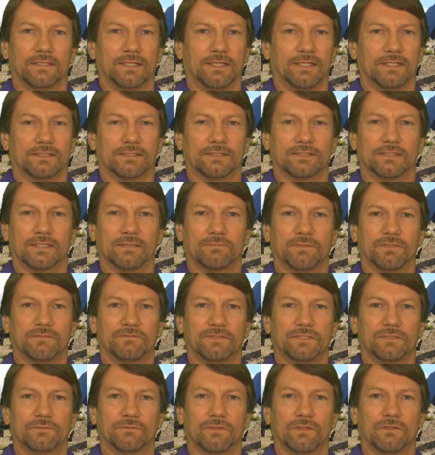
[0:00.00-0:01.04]
and some of
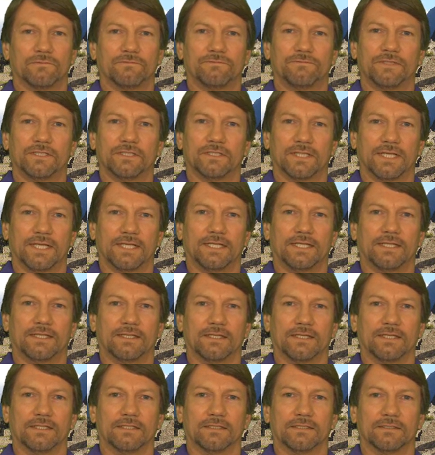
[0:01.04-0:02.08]
you won't feel
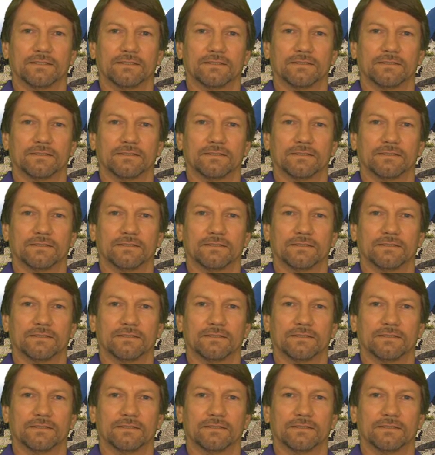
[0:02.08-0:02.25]
anything.